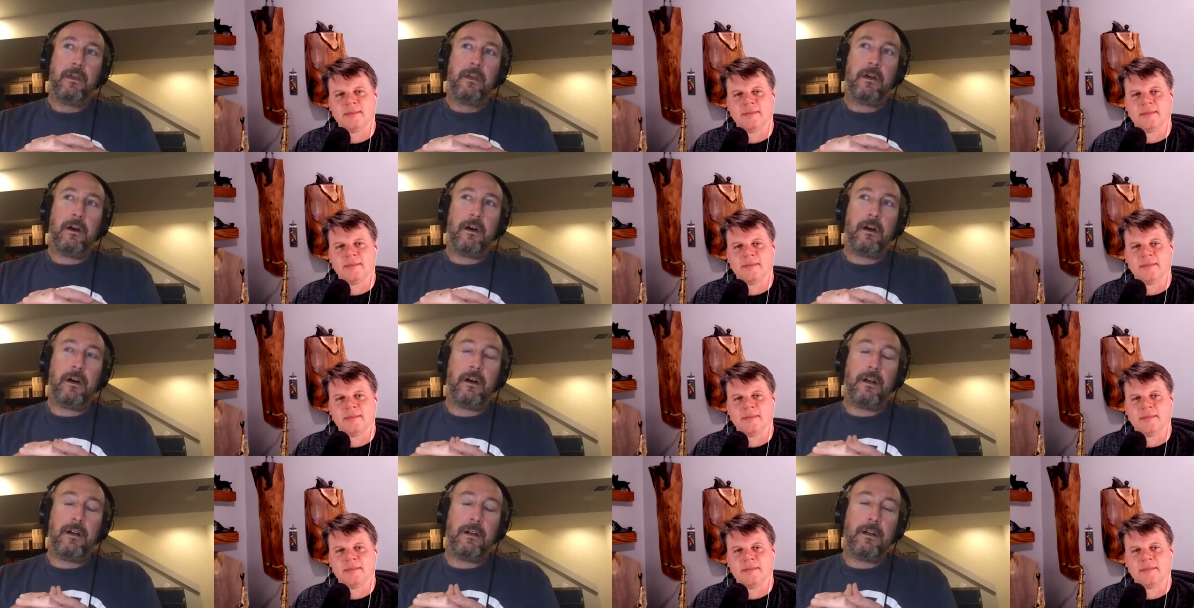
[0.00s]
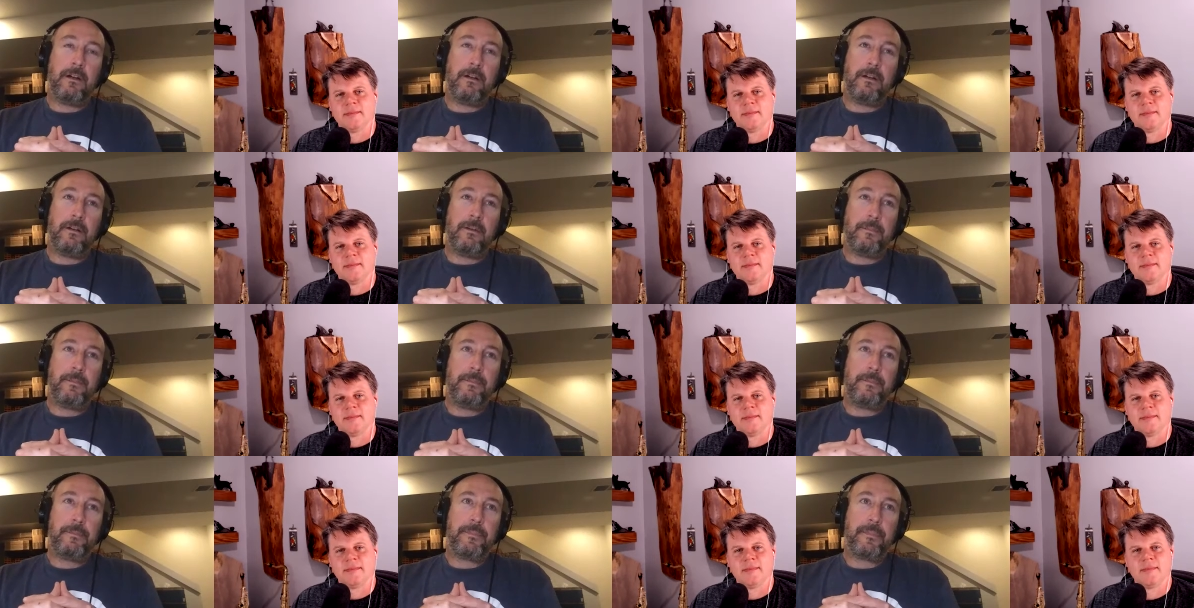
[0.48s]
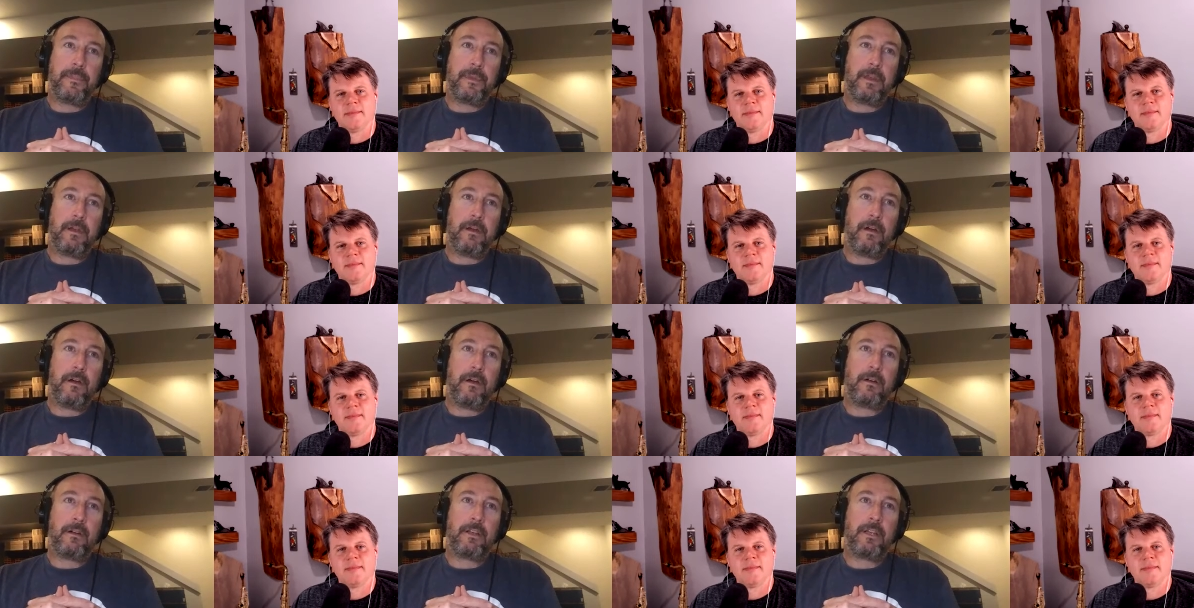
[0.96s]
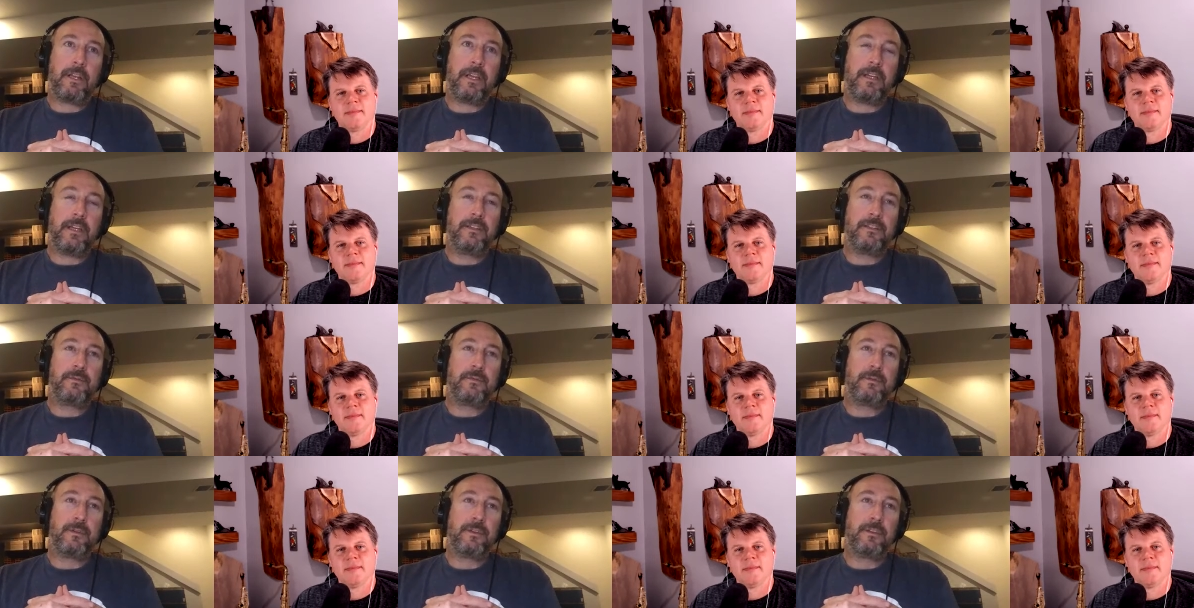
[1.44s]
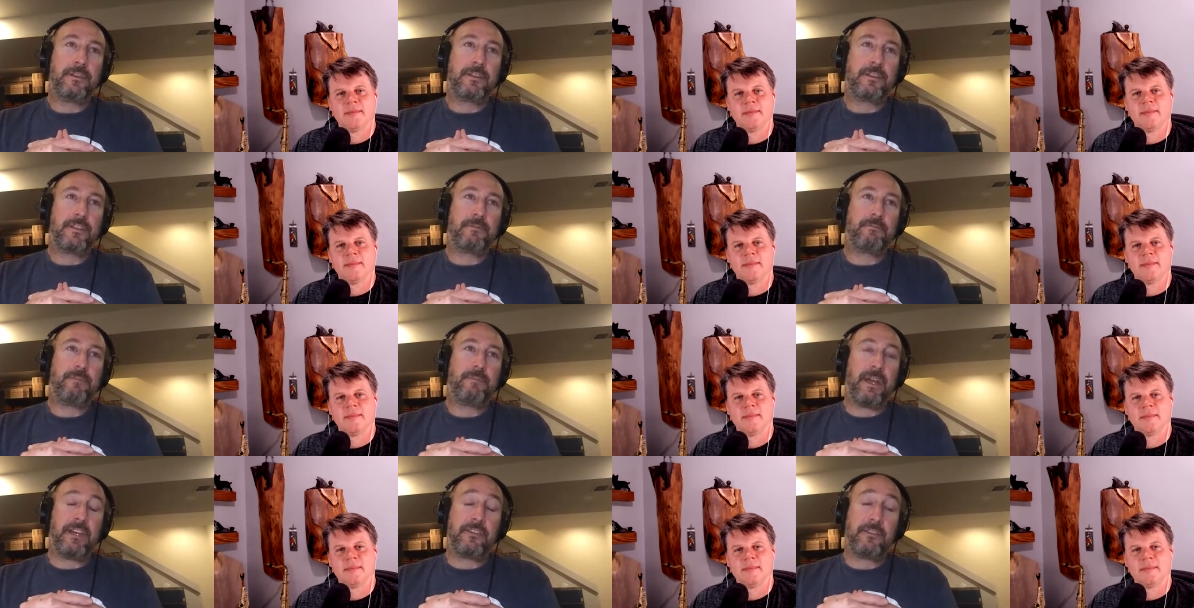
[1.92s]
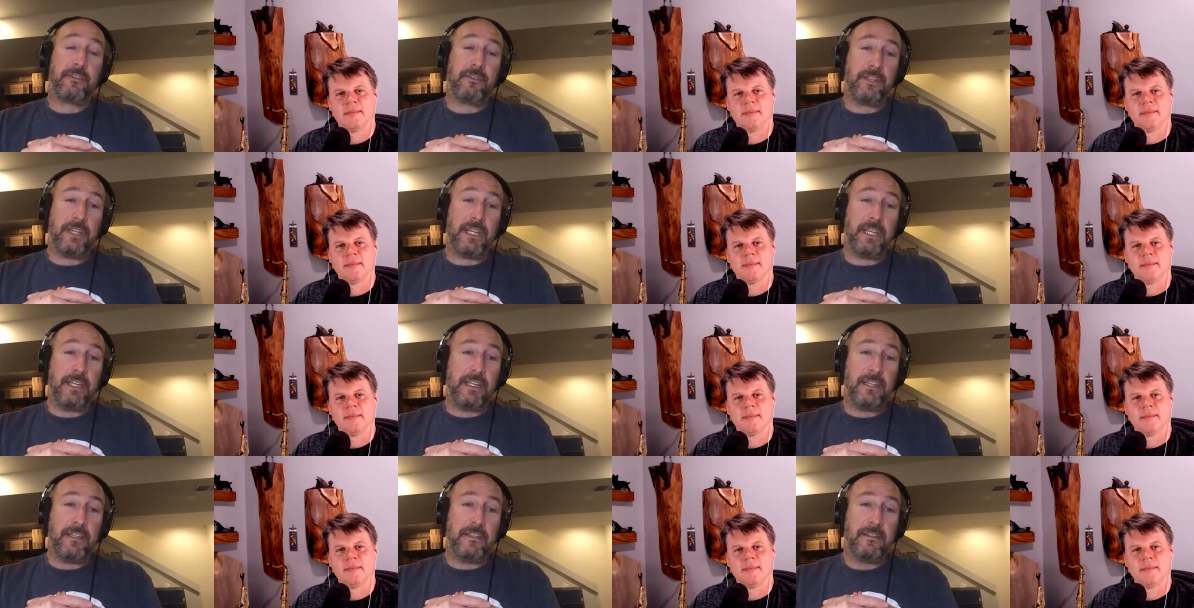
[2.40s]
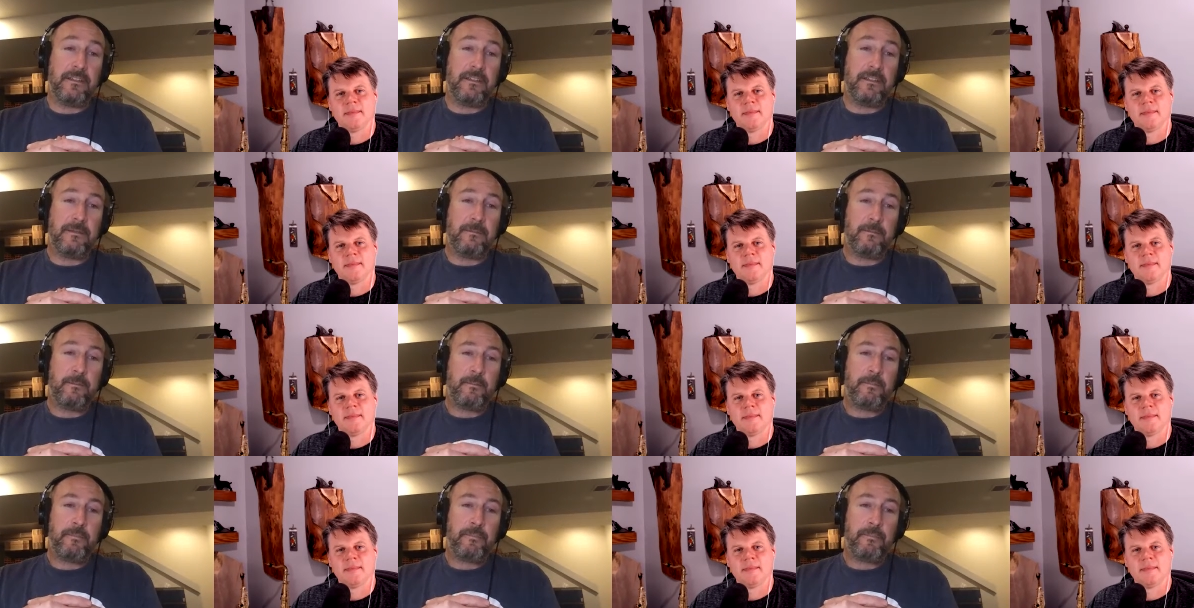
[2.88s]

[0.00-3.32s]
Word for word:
Speaker 1: are are kids with special needs.